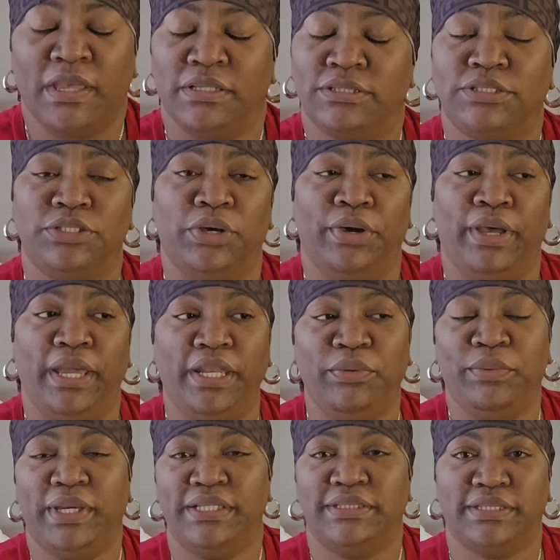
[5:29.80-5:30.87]
So
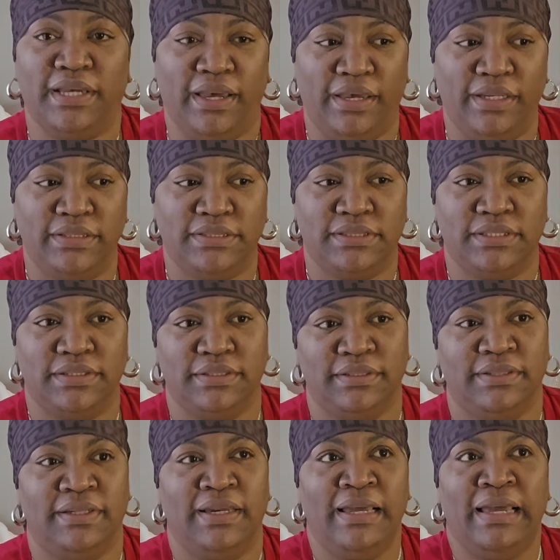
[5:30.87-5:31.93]
anyways, guys,
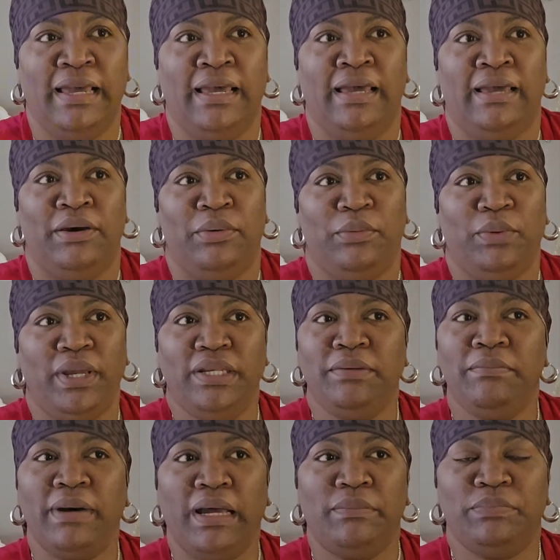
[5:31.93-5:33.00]
when the
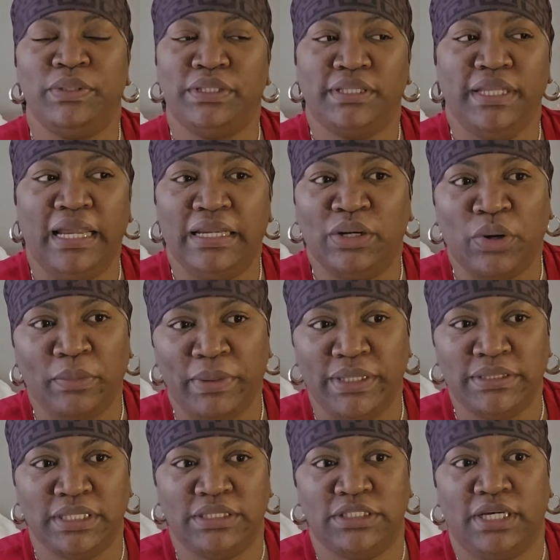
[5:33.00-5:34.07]
man put it in the
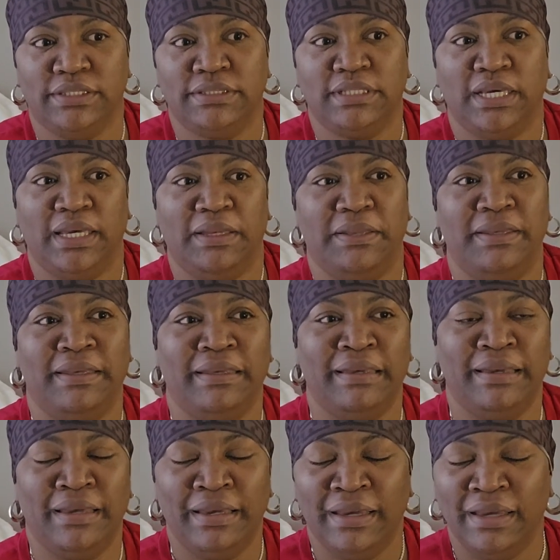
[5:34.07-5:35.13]
comment section, say,
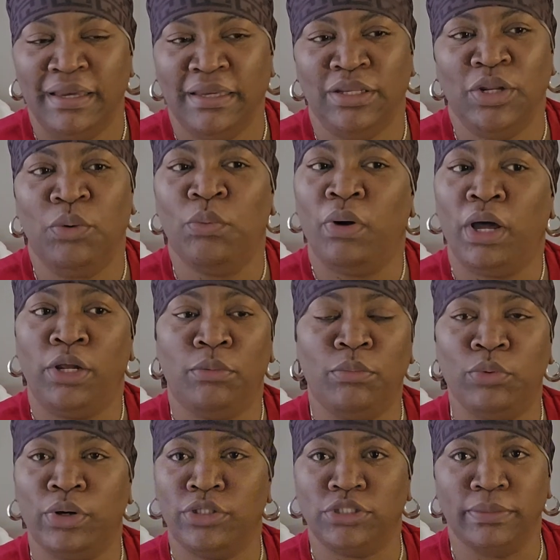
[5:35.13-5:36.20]
you don't want no
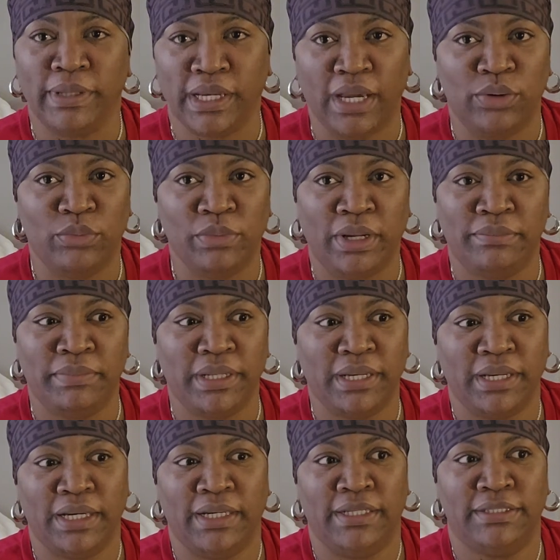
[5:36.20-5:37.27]
more Jamaican woman
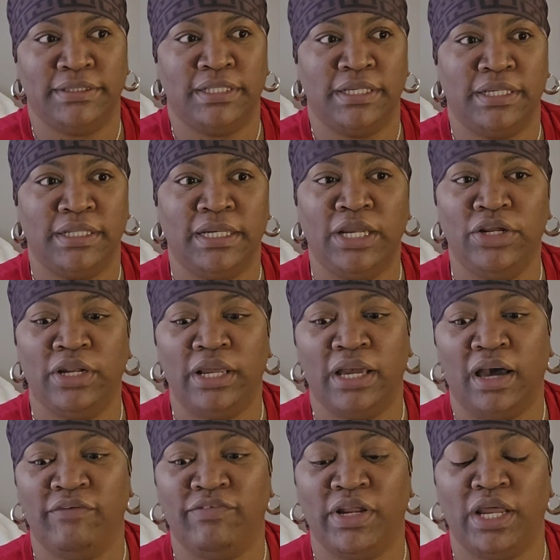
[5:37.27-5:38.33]
because they don't look
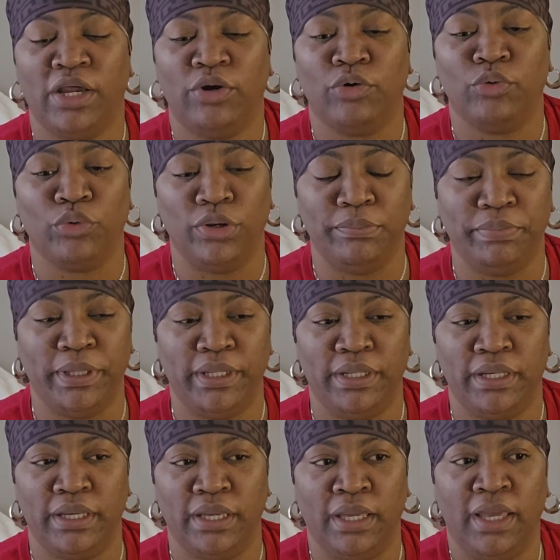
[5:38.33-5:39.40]
after them grown
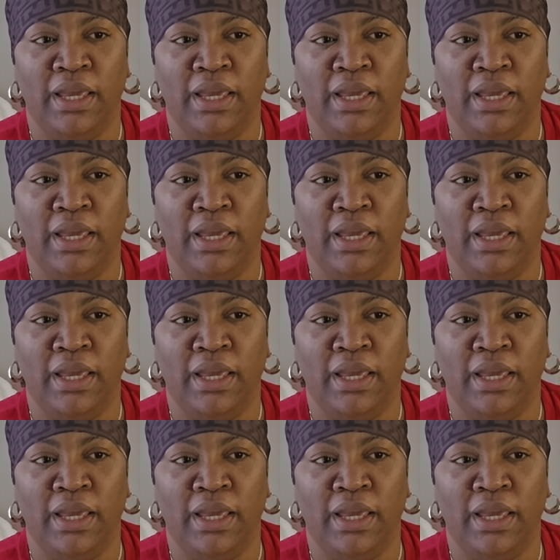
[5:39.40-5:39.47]
pitney.